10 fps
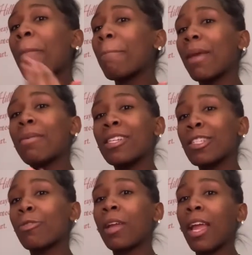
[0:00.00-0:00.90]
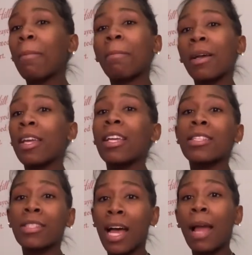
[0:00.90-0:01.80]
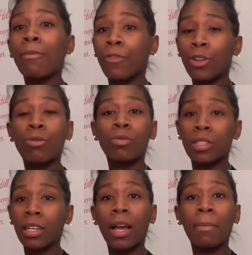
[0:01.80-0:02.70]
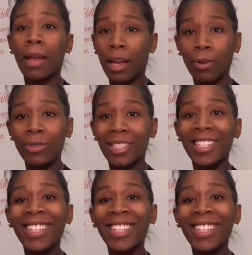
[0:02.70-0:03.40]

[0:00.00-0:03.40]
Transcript: baby, it's okay, but it's time for you to come out.